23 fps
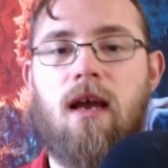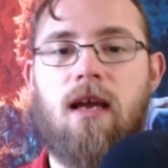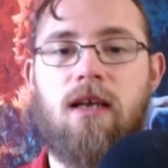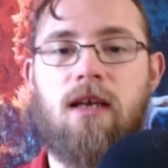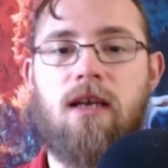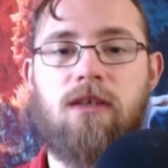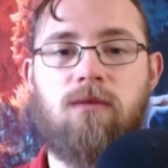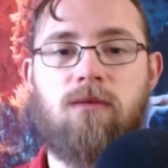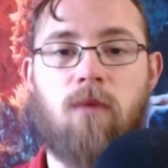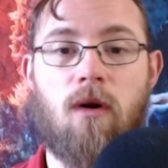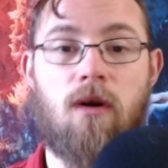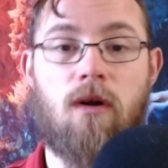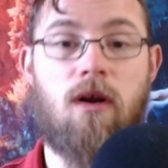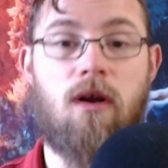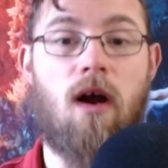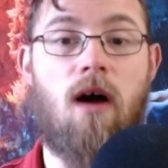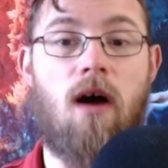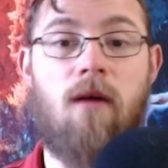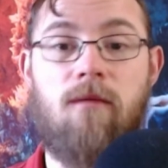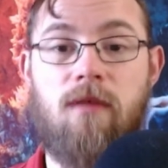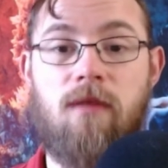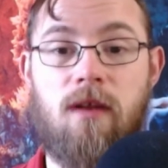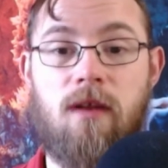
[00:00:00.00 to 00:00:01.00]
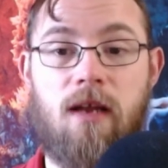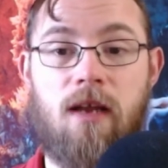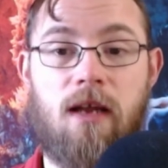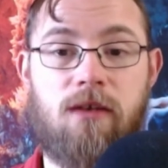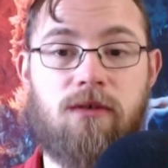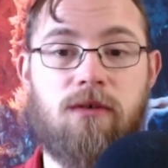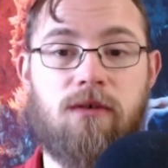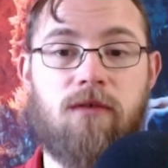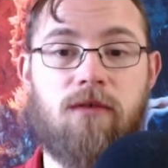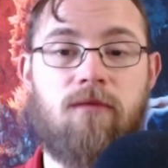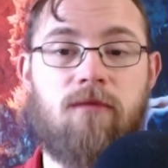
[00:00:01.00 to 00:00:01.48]
His work of the
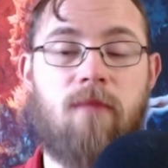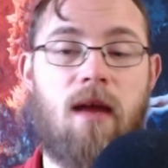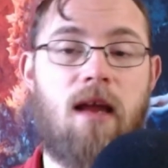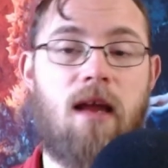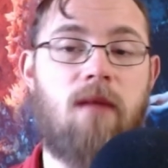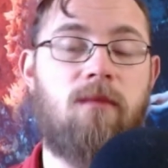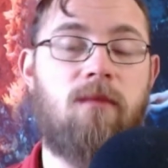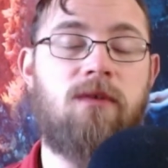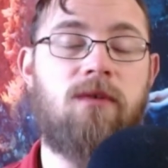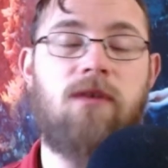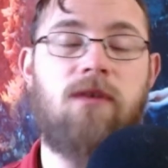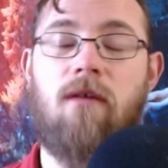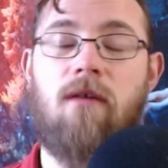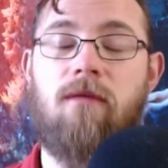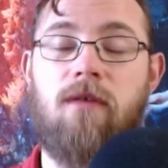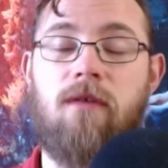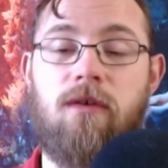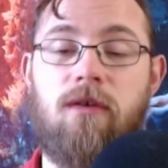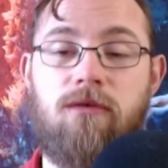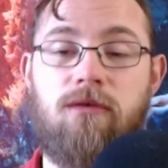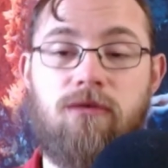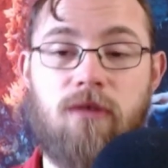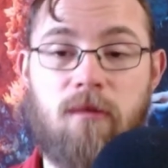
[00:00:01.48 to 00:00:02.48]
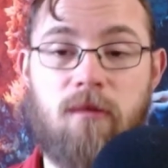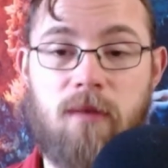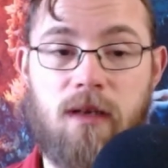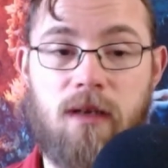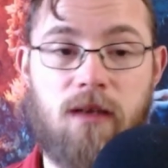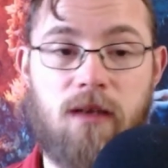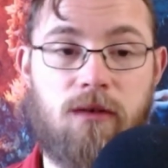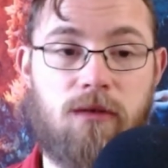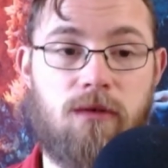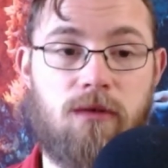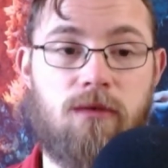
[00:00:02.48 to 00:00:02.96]
nature of man was often
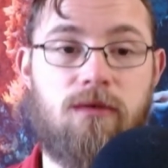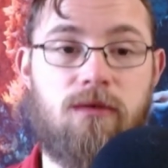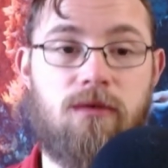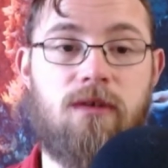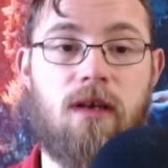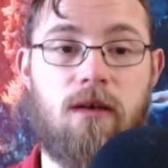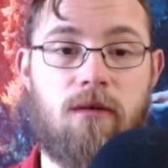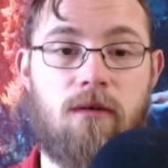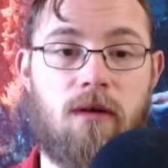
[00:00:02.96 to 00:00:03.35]
attributed to St.